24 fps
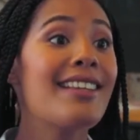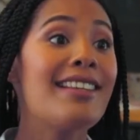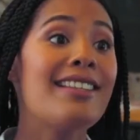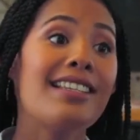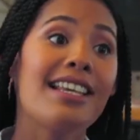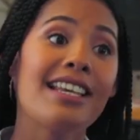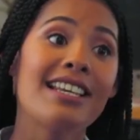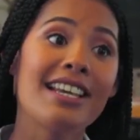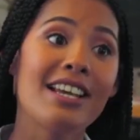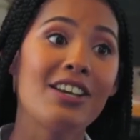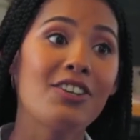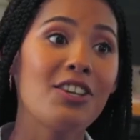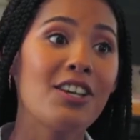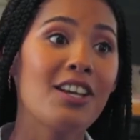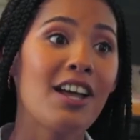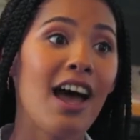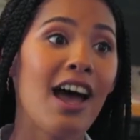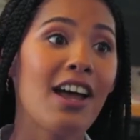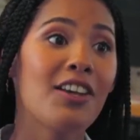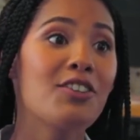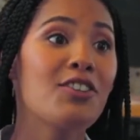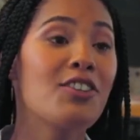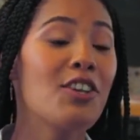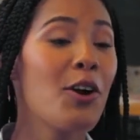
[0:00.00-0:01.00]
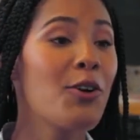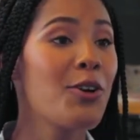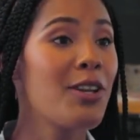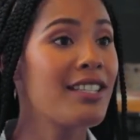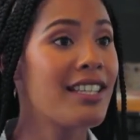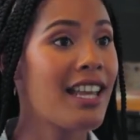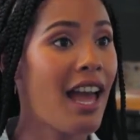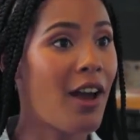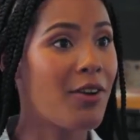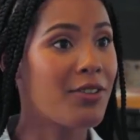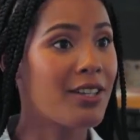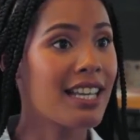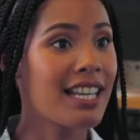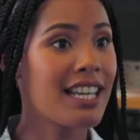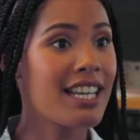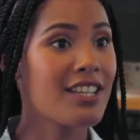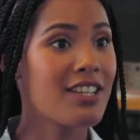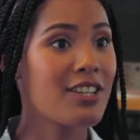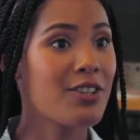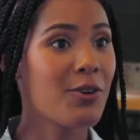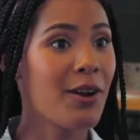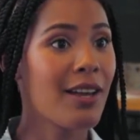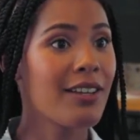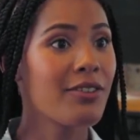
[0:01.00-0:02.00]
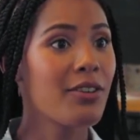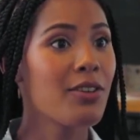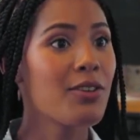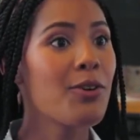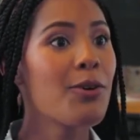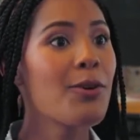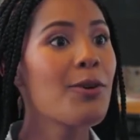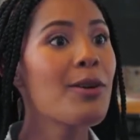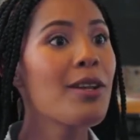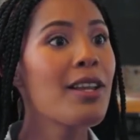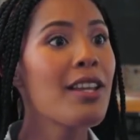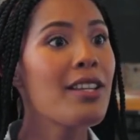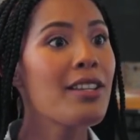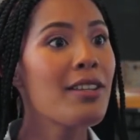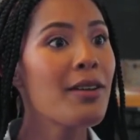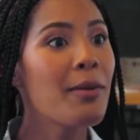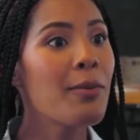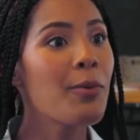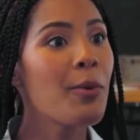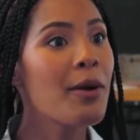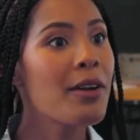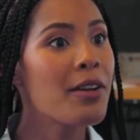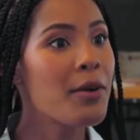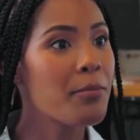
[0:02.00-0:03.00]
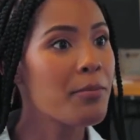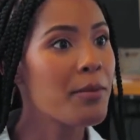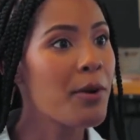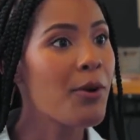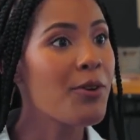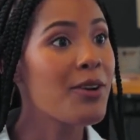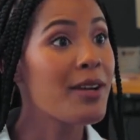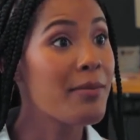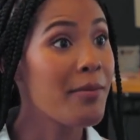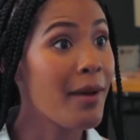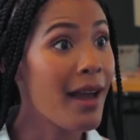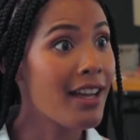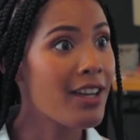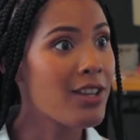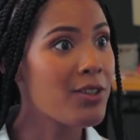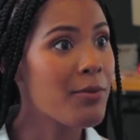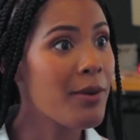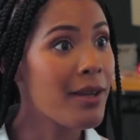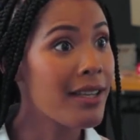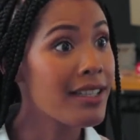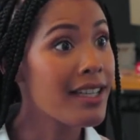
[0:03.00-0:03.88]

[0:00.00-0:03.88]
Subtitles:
The Digi guys showed us how to integrate the ZEUS system with the building management